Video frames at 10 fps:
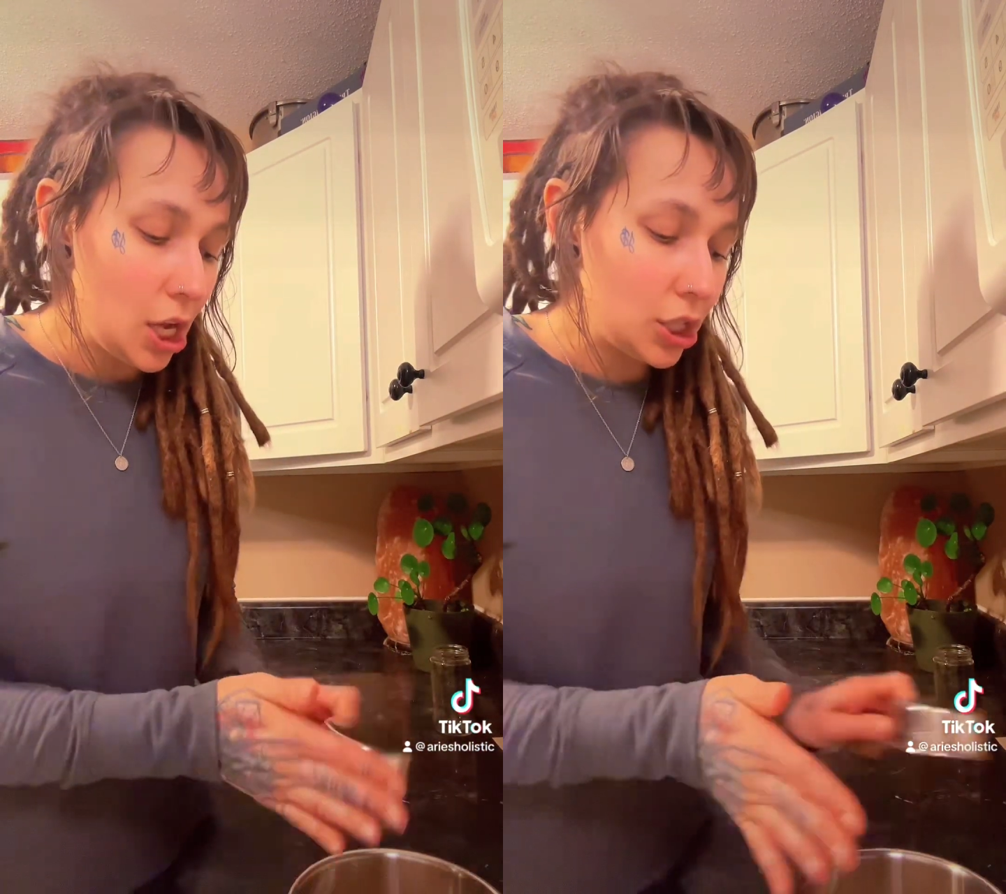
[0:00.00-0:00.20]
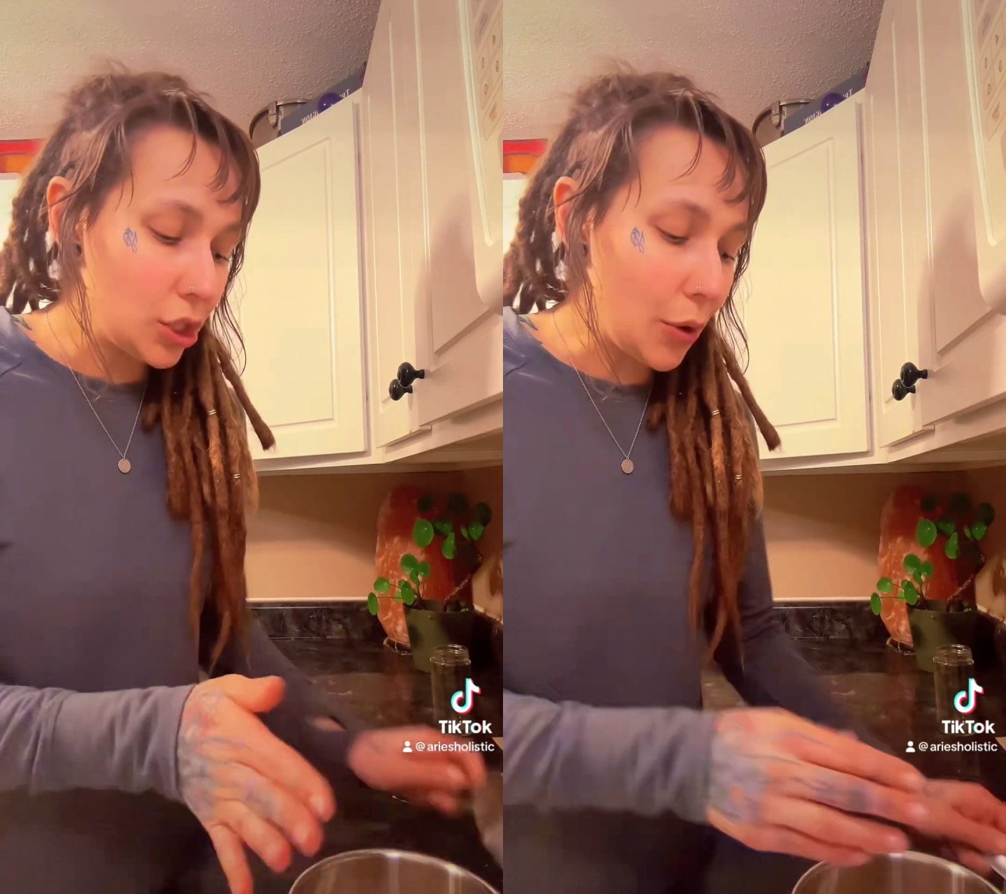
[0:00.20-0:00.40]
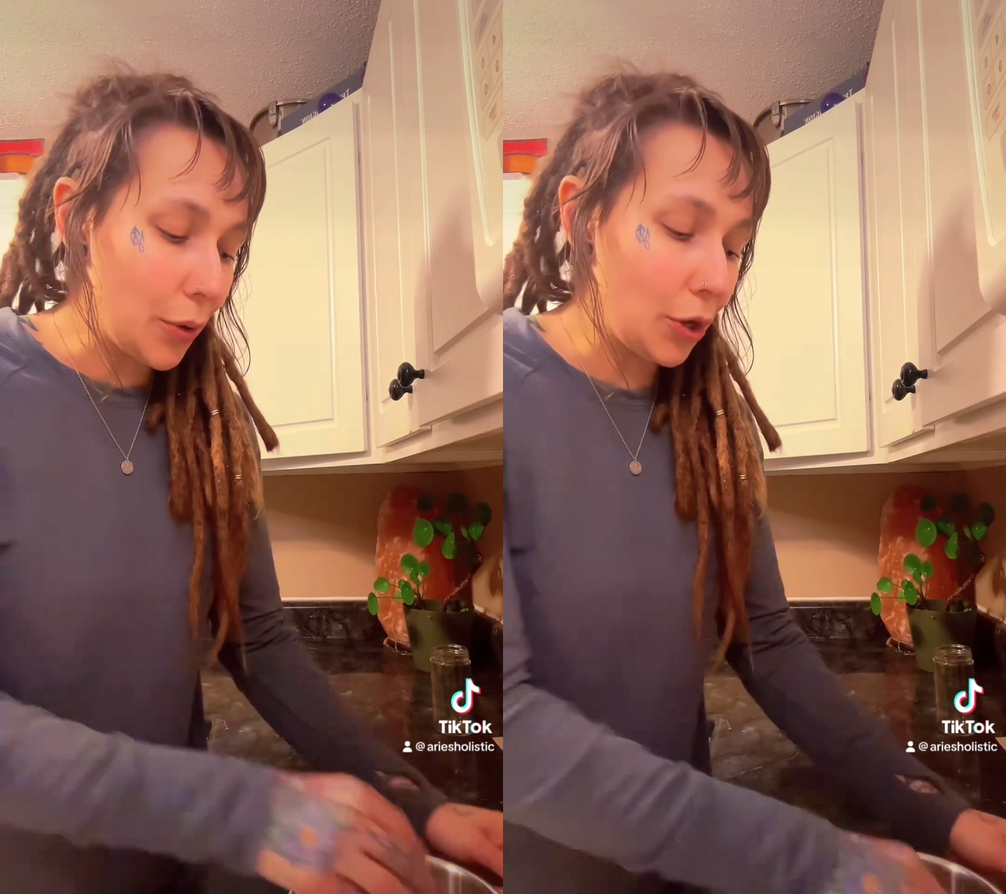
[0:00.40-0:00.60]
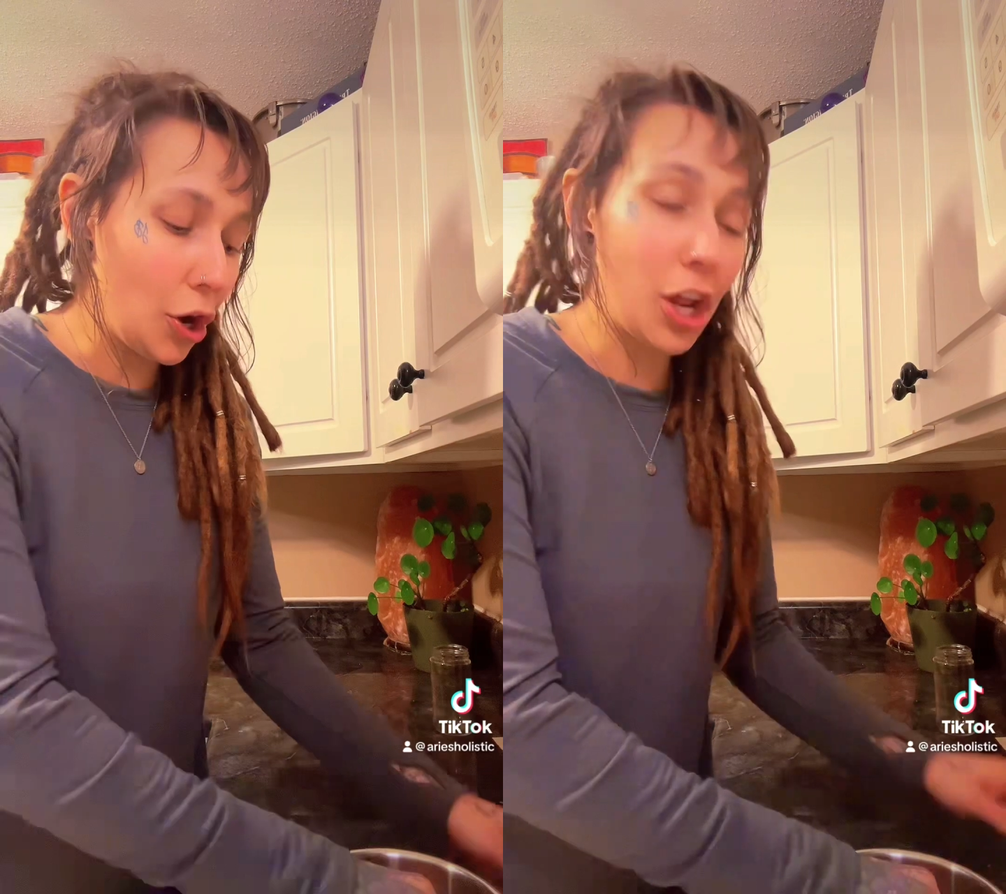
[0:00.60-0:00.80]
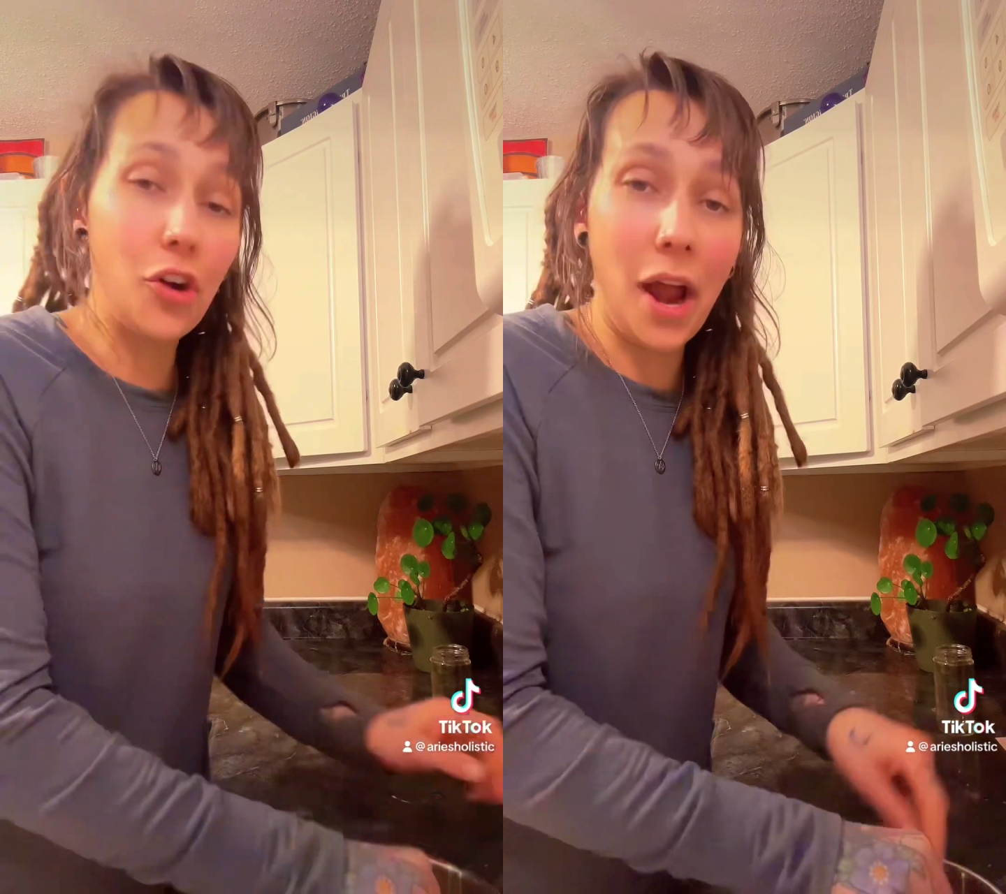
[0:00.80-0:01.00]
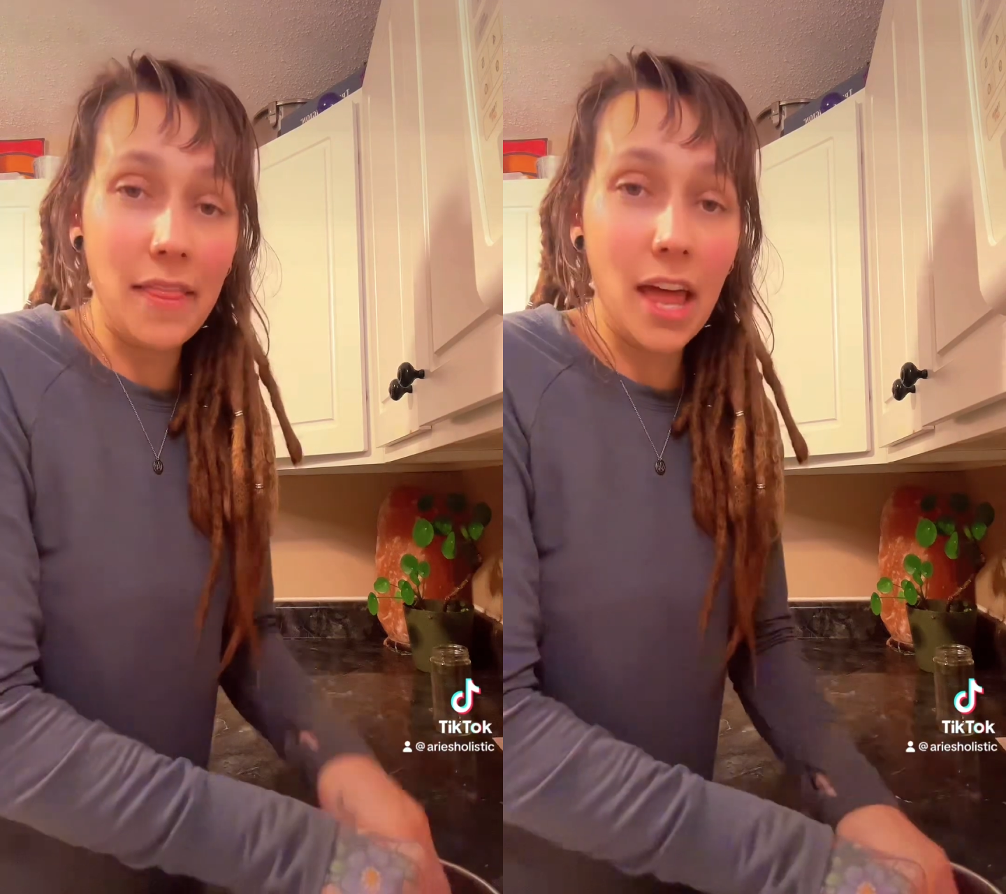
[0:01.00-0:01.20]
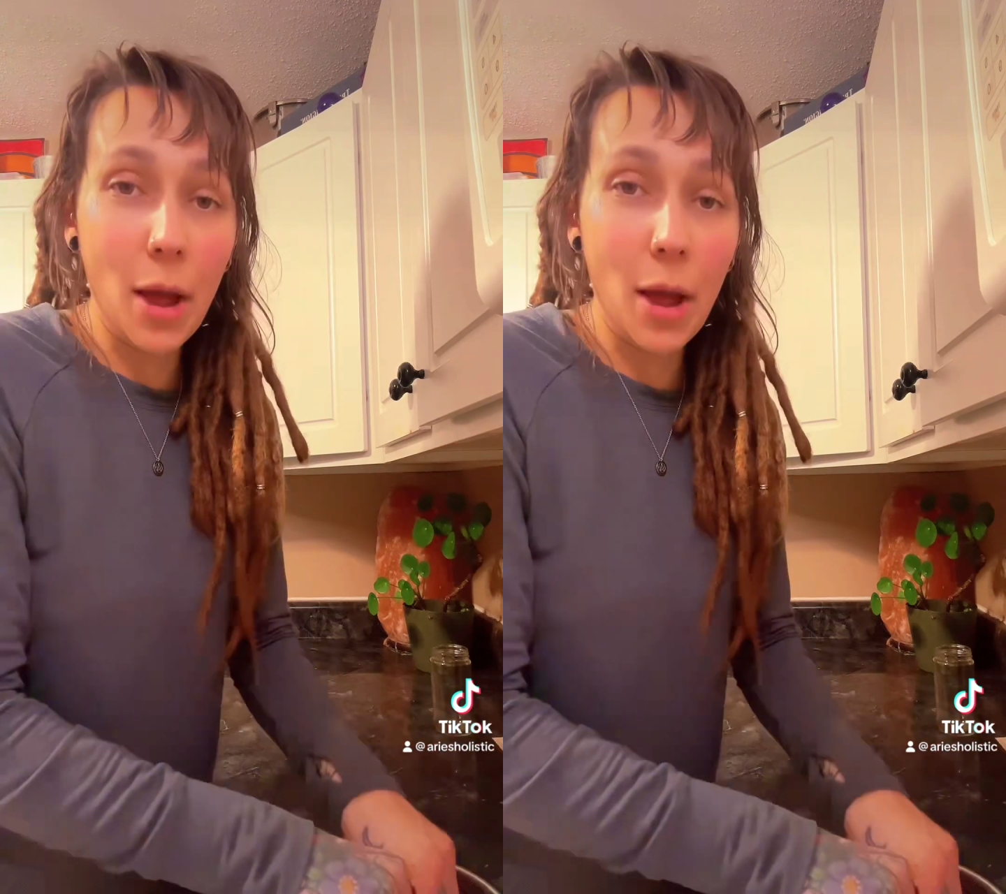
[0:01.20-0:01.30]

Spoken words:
So you're gonna grind that